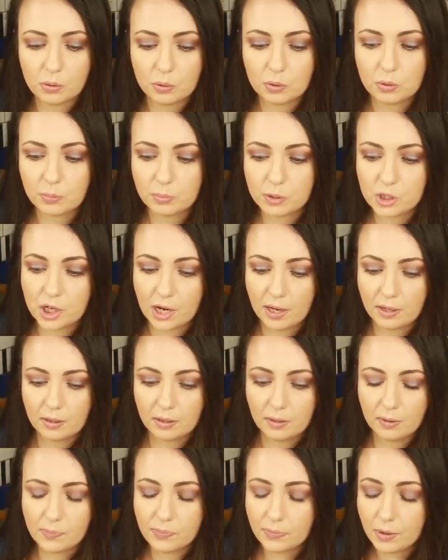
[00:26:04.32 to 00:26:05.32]
YouTube
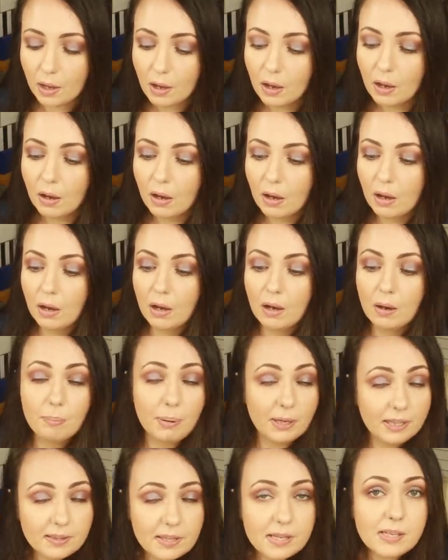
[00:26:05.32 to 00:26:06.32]
channel.
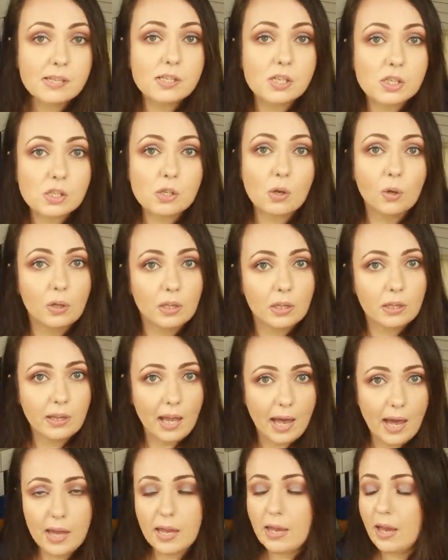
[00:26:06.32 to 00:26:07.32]
But this is all a
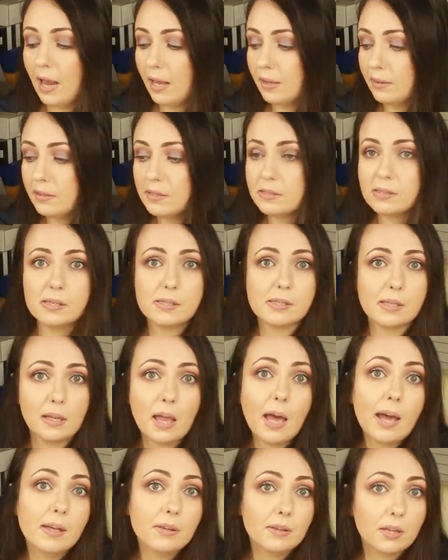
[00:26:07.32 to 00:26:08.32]
lie and this is a
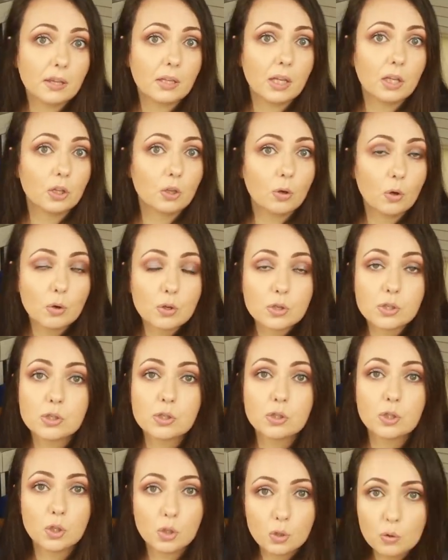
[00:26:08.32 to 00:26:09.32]
lie that can
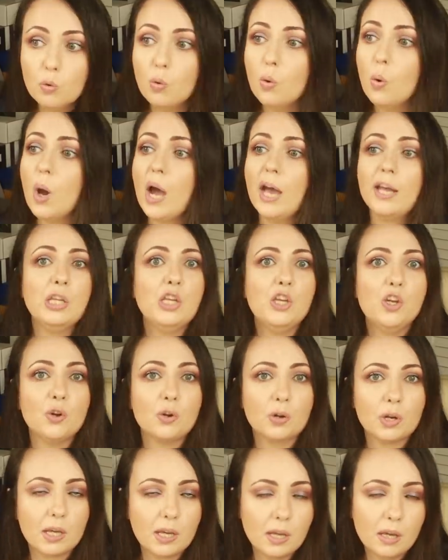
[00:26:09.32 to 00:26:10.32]
cost you and
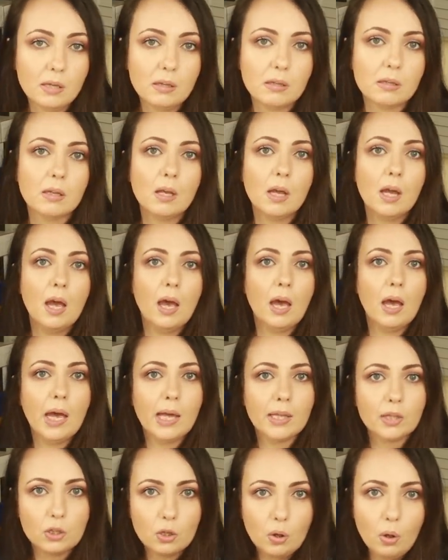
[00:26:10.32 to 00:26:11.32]
your kid
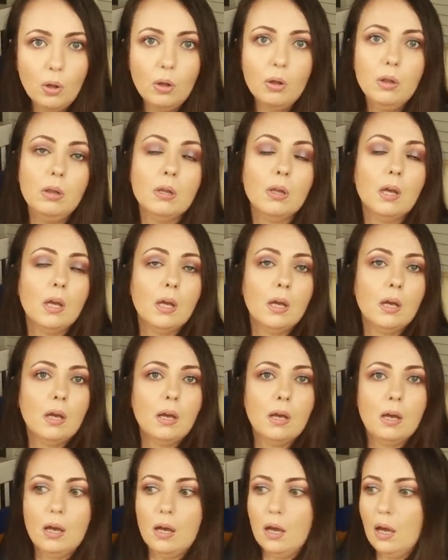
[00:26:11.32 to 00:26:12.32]
a doll
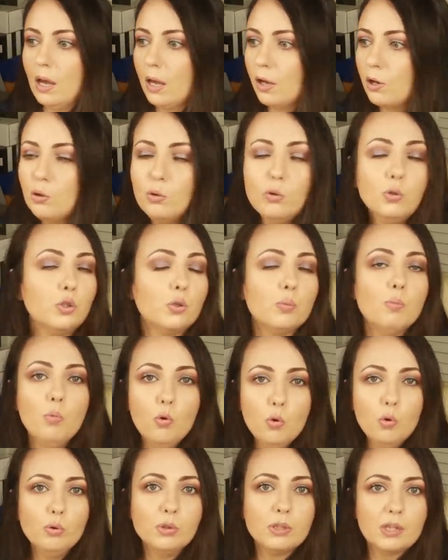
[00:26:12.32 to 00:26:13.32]
a good
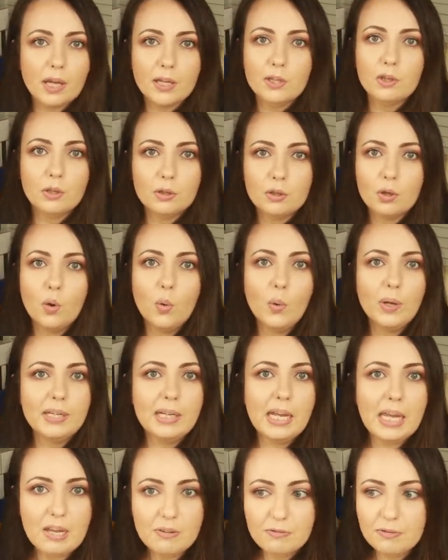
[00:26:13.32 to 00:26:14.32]
mood, I don't know,
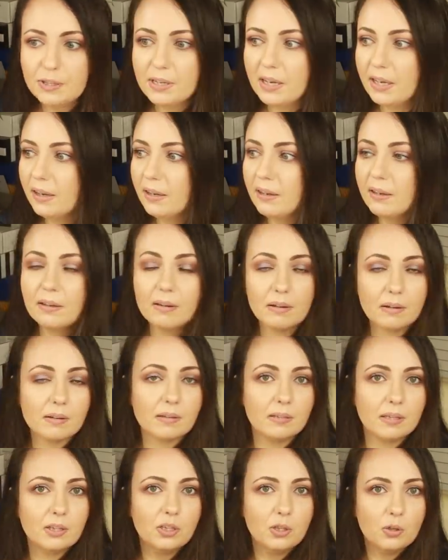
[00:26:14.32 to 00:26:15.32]
an evening
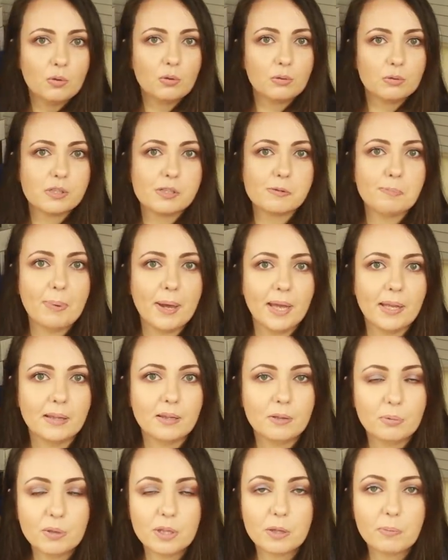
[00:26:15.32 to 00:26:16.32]
that you could
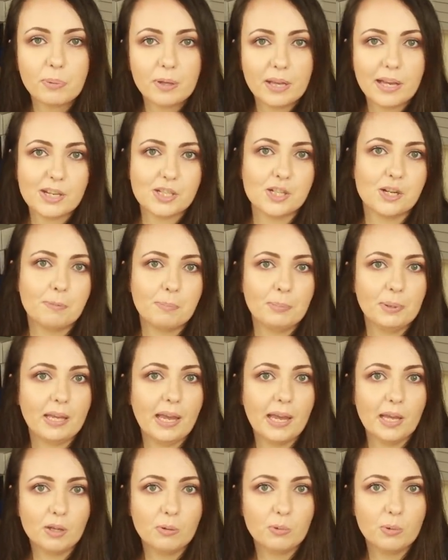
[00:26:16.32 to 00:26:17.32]
spend with pleasure
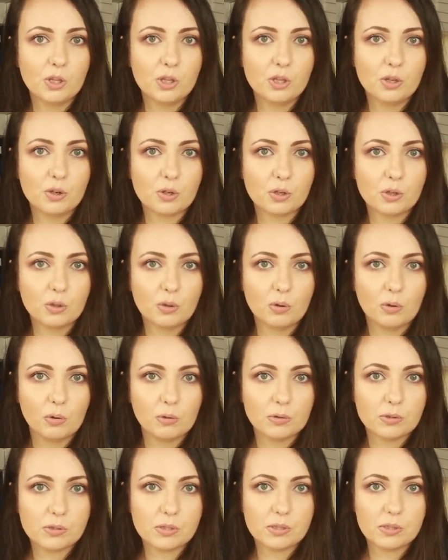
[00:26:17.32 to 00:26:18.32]
playing with your
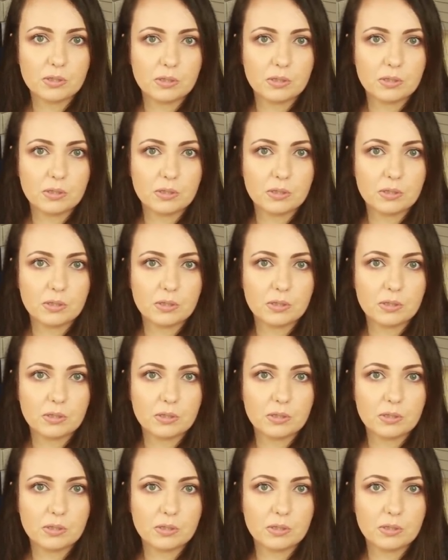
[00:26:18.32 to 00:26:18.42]
dolls.